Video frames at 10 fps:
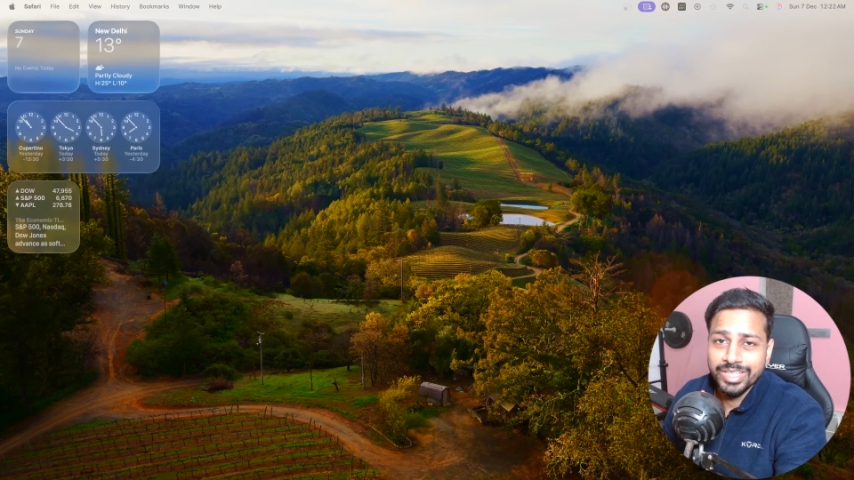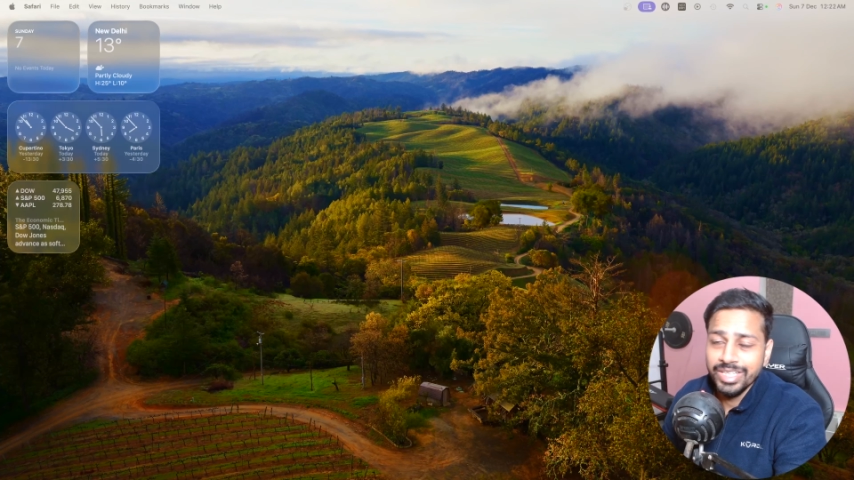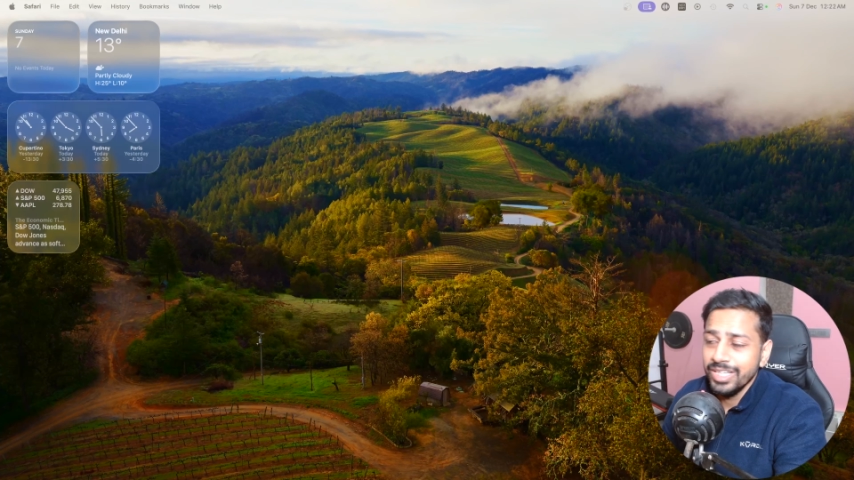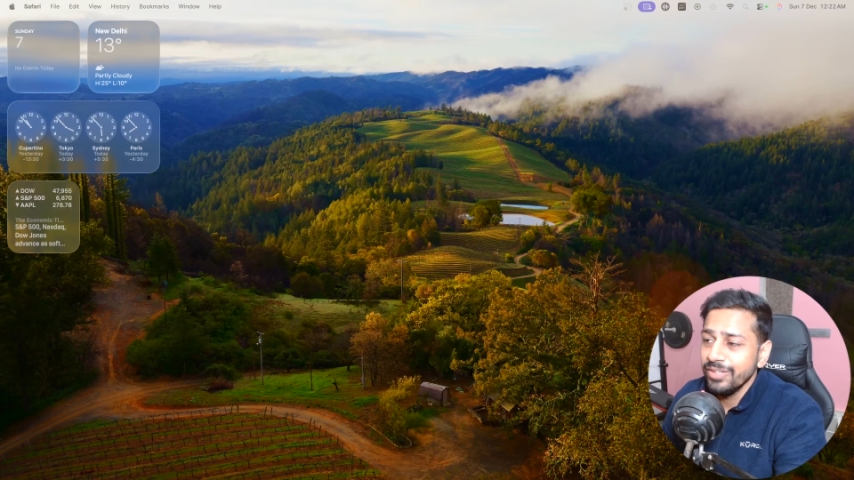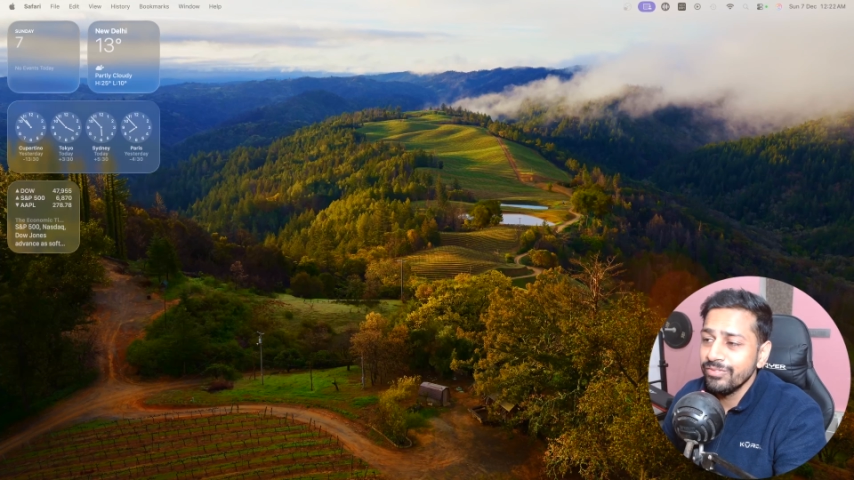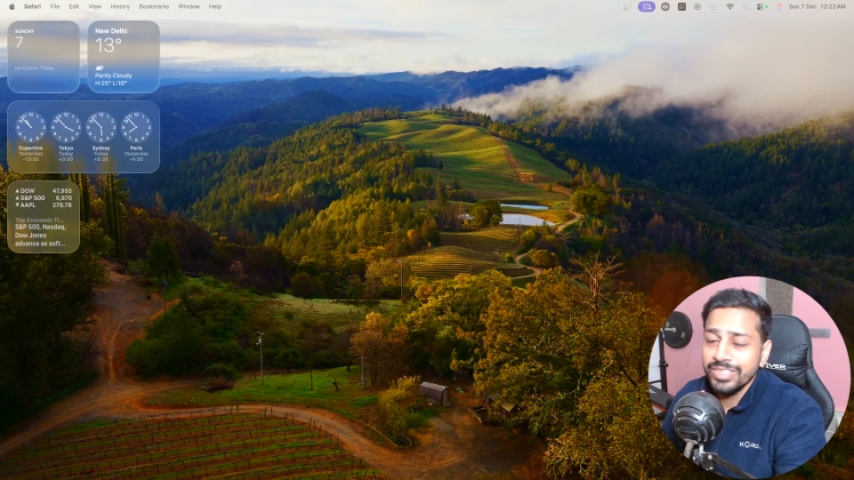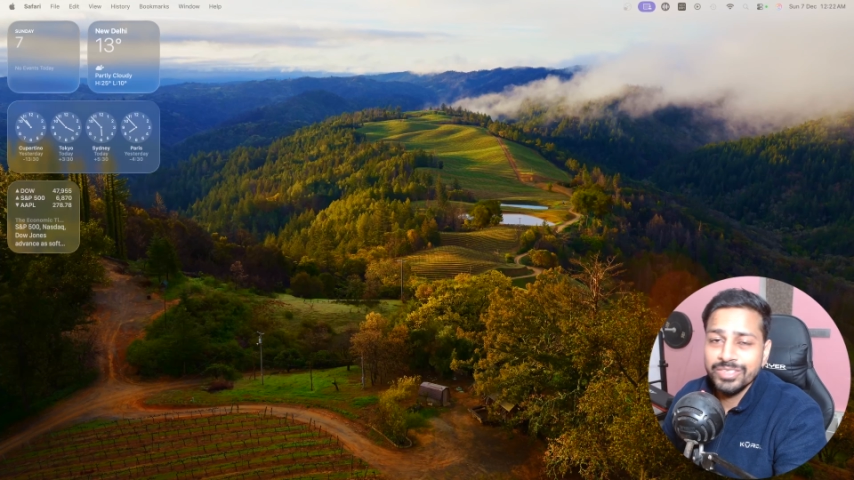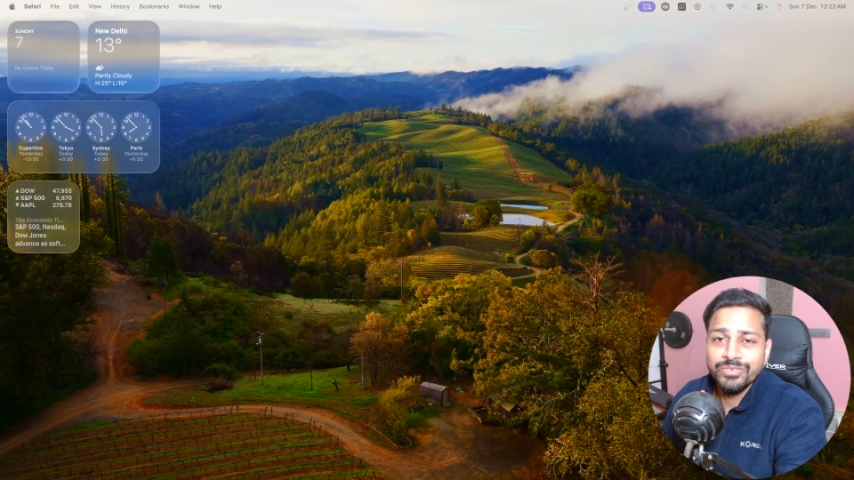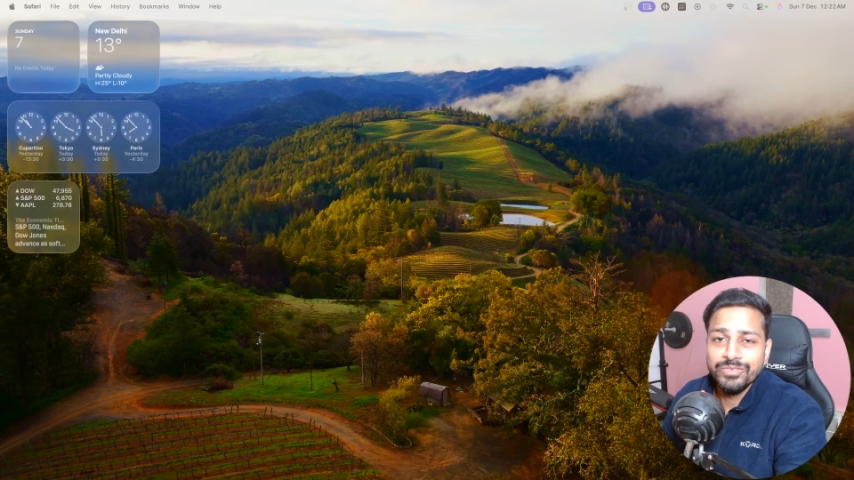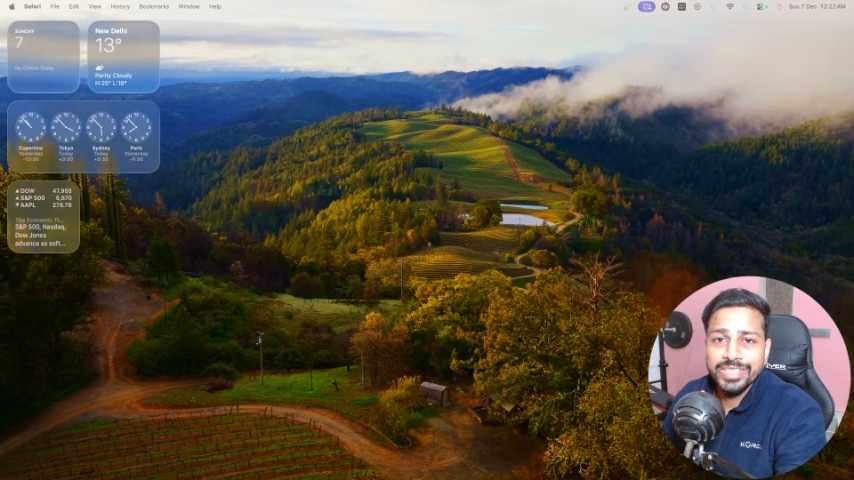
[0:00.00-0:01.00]
if
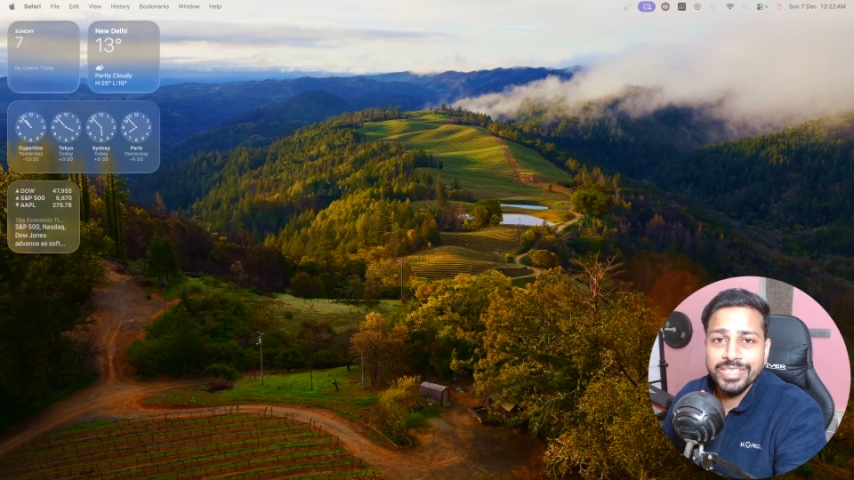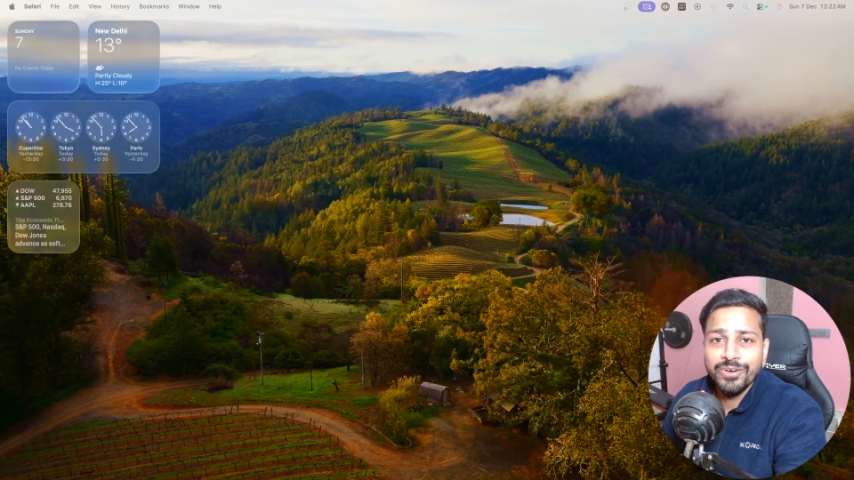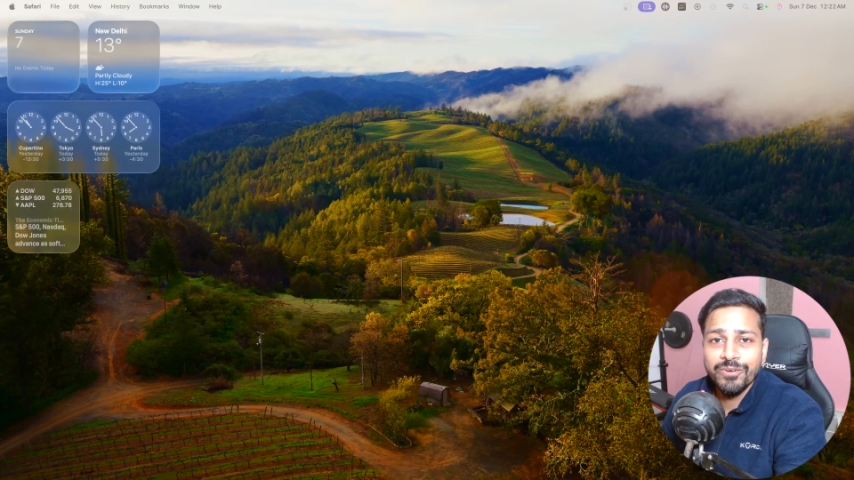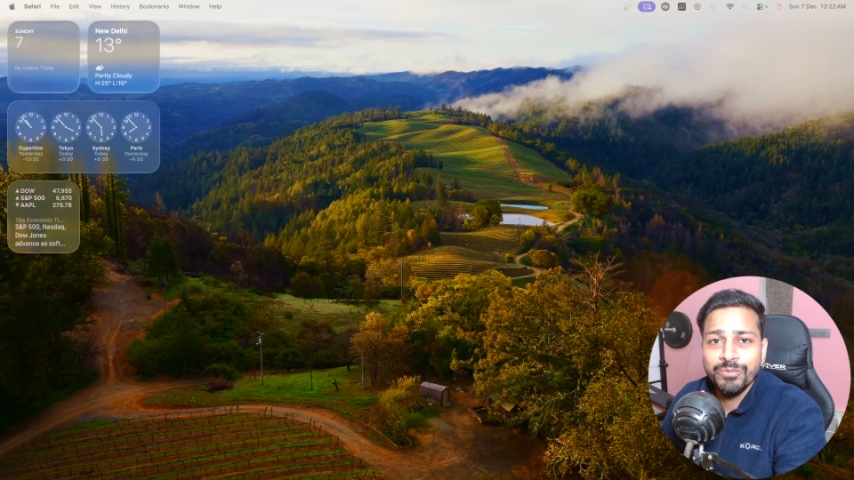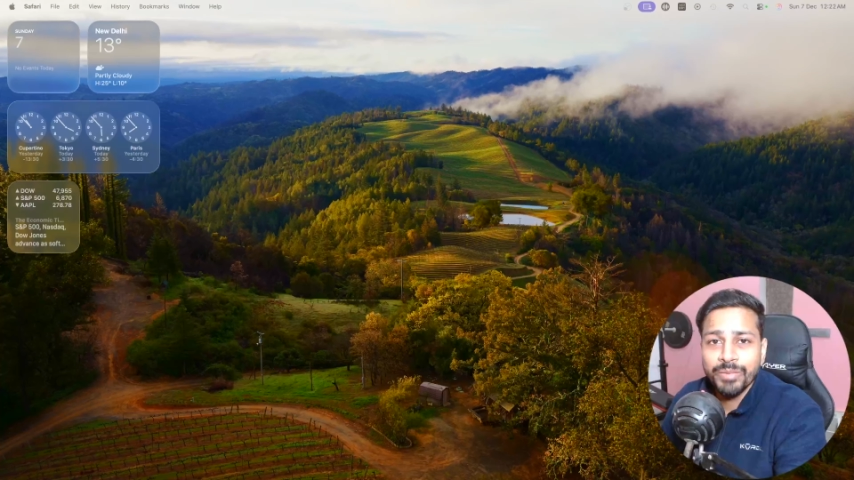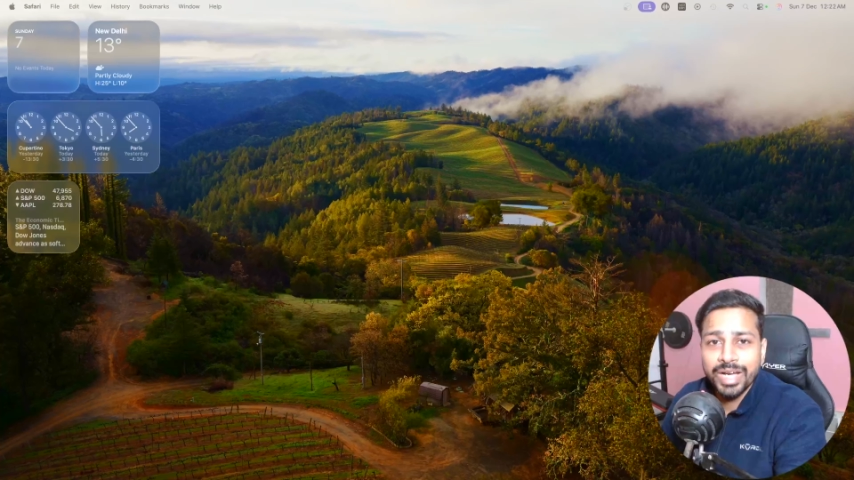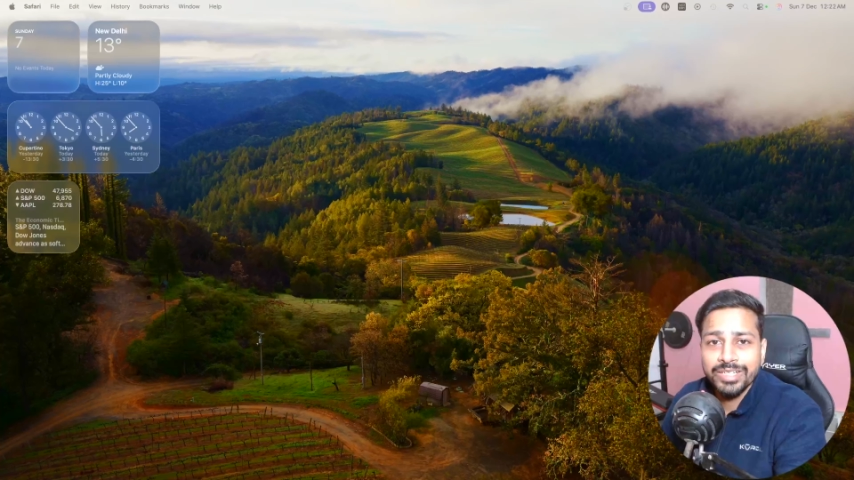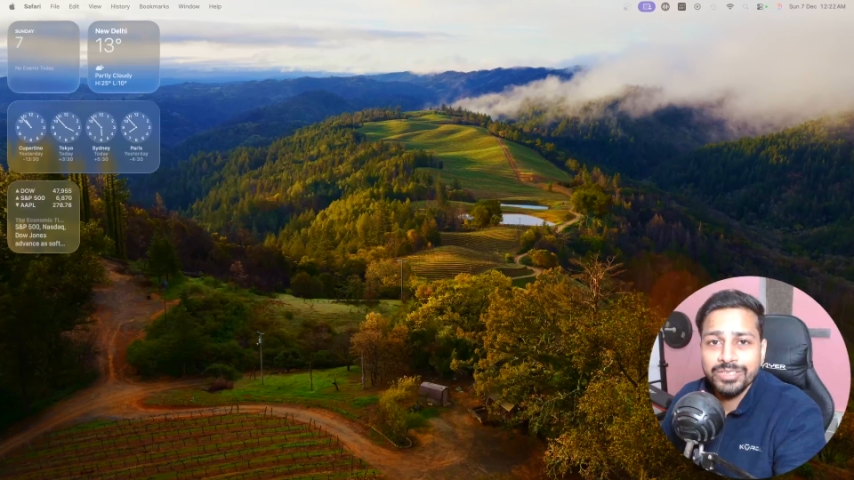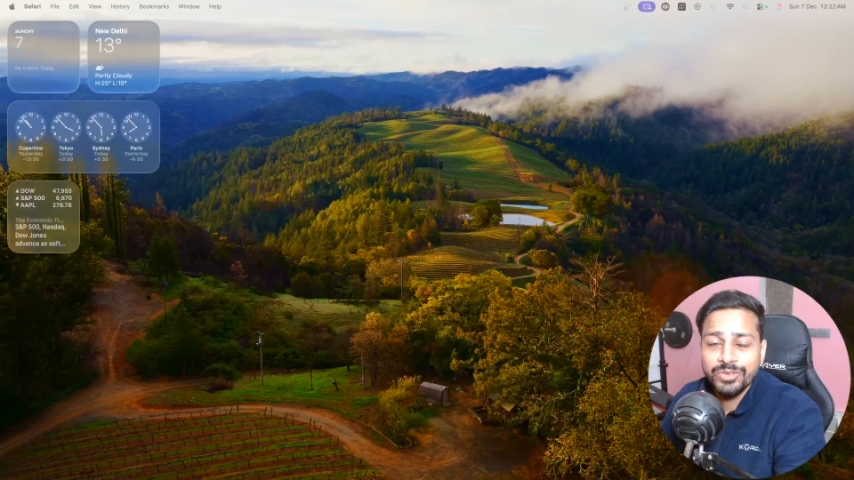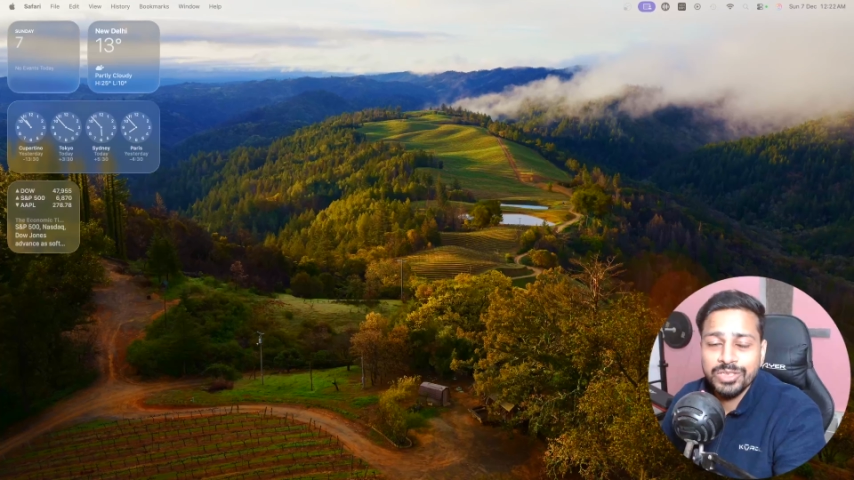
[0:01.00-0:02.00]
this video of
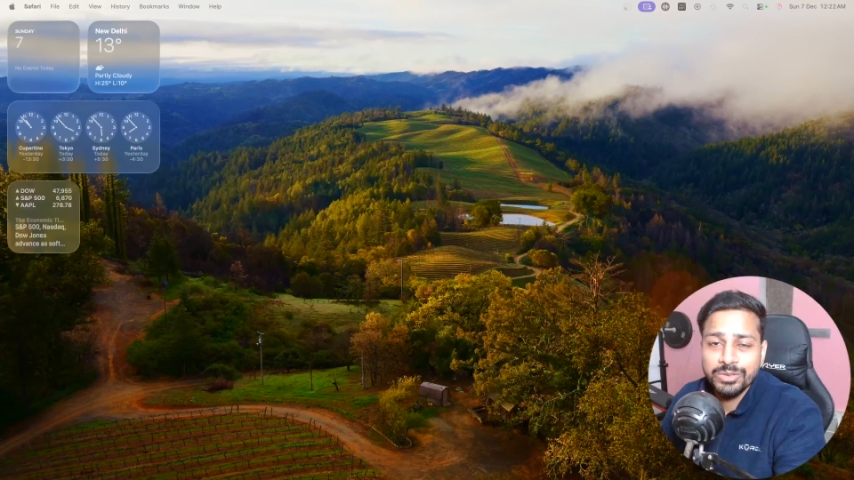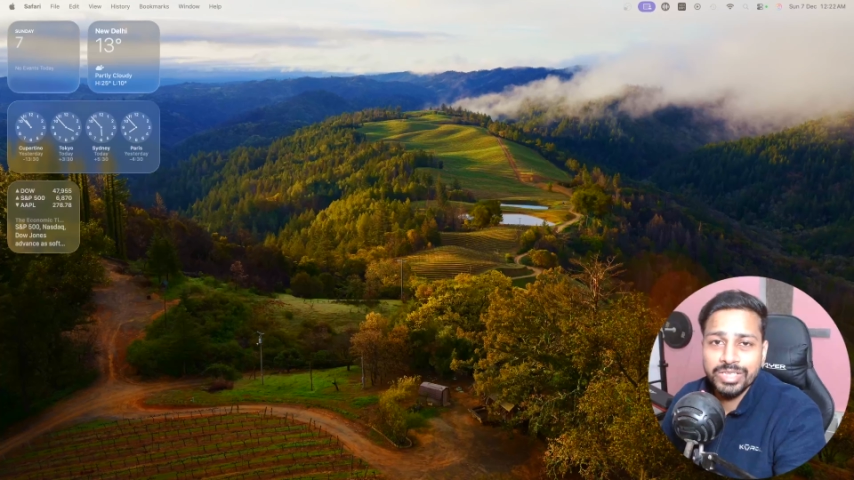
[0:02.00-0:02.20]
mine is going